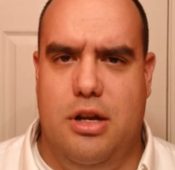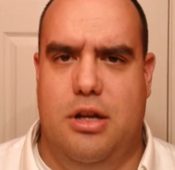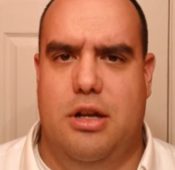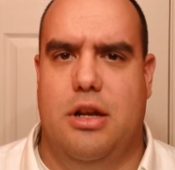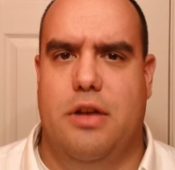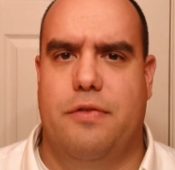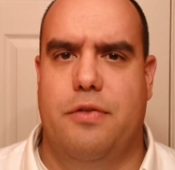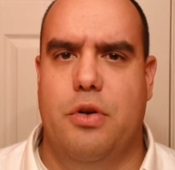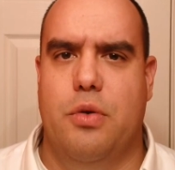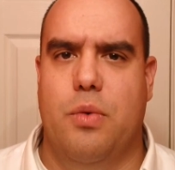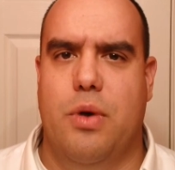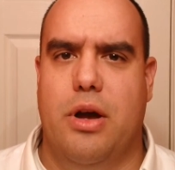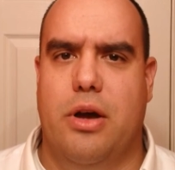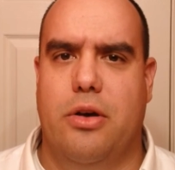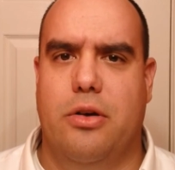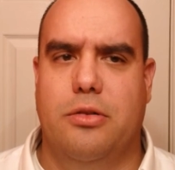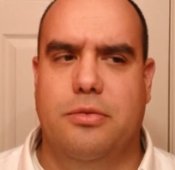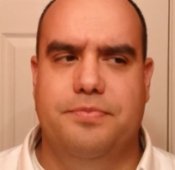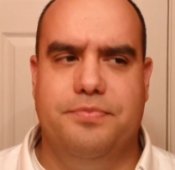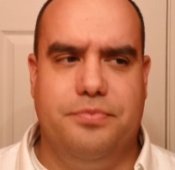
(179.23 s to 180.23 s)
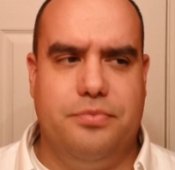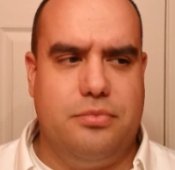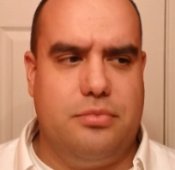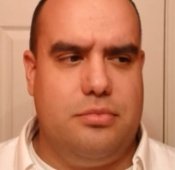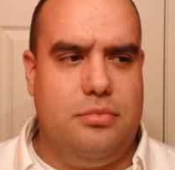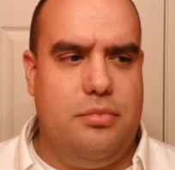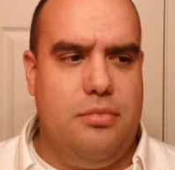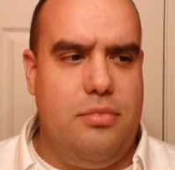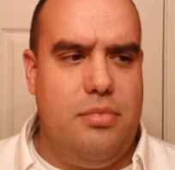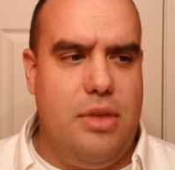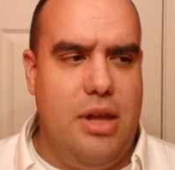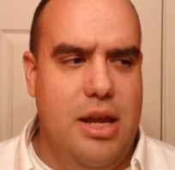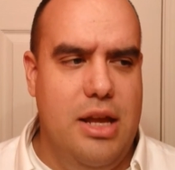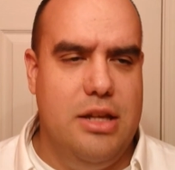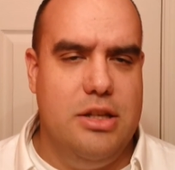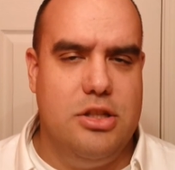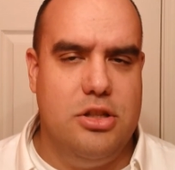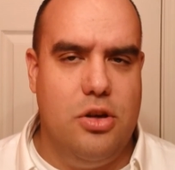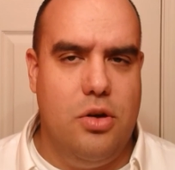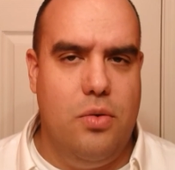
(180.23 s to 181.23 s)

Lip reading: if you will. And so